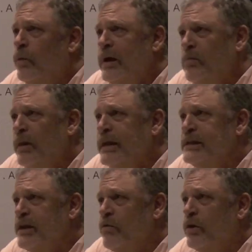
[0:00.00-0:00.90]
real
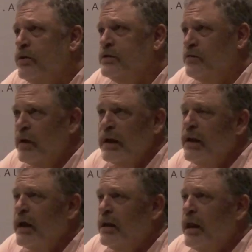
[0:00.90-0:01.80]
police ever use funny
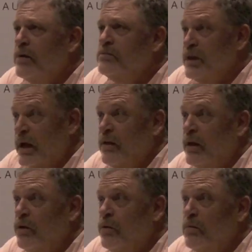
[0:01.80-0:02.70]
nicknames like
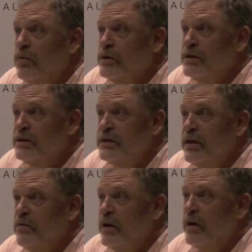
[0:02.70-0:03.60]
they do in books and
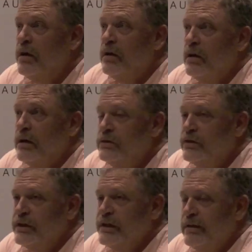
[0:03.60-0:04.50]
T V? And
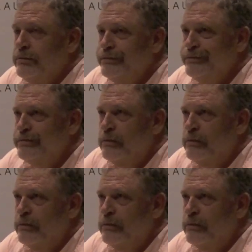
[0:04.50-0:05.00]
she said,